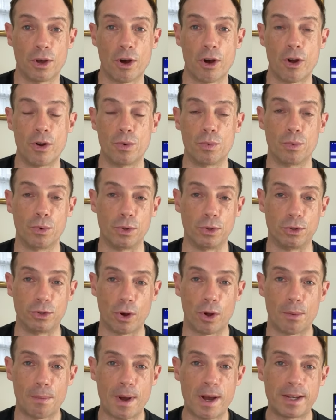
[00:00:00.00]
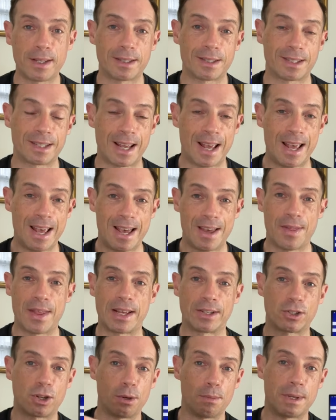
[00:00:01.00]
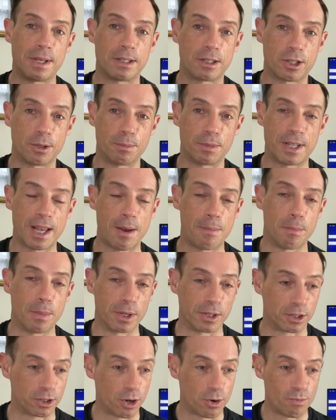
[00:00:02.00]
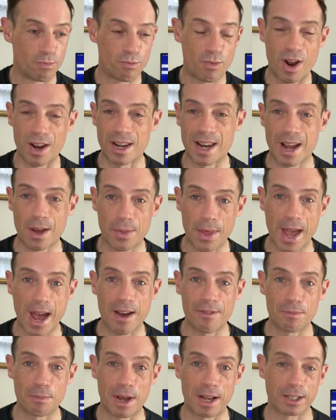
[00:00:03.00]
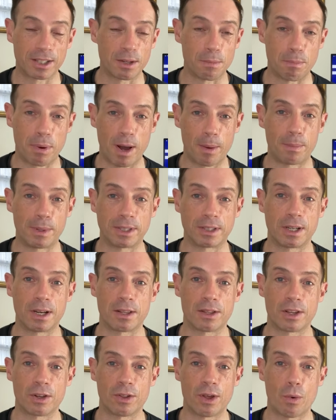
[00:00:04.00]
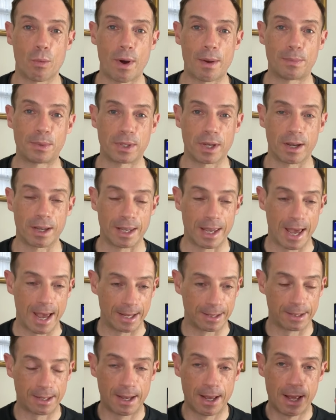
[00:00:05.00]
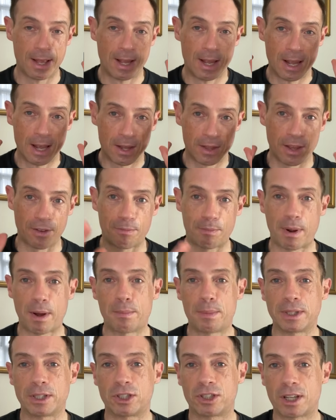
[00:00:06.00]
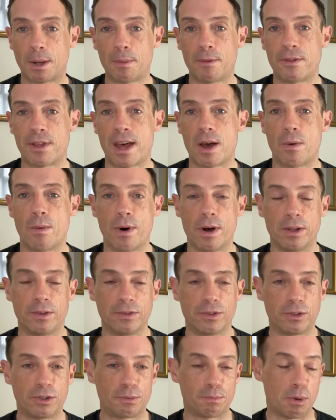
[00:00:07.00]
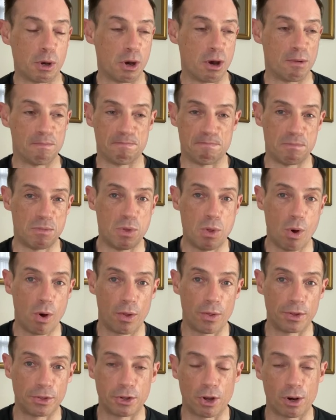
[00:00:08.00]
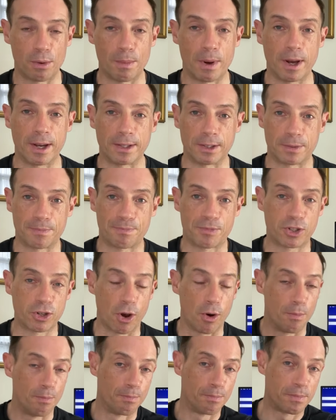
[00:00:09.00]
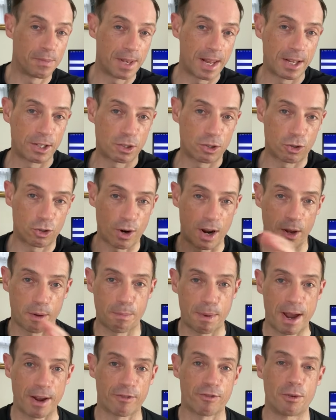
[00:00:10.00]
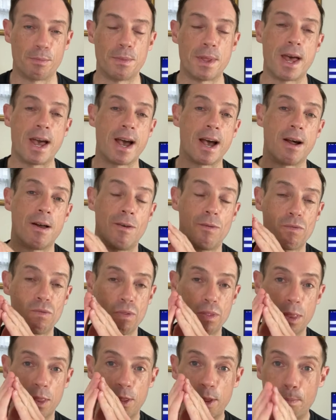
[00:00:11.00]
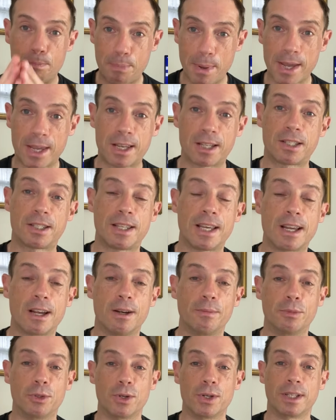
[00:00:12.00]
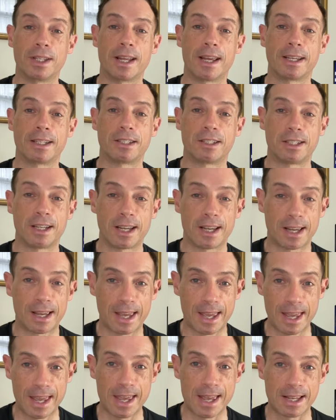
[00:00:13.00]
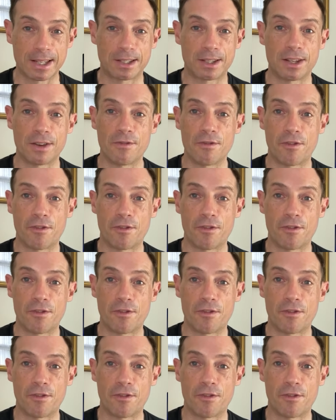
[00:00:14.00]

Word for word: the Haute Route Dolomite, and that's going to be in September. So right now they haven't actually published anything on their website yet. They've published some of their ones, but not the Dolomites. So let's track back from there. The biggest thing I'm doing next year is the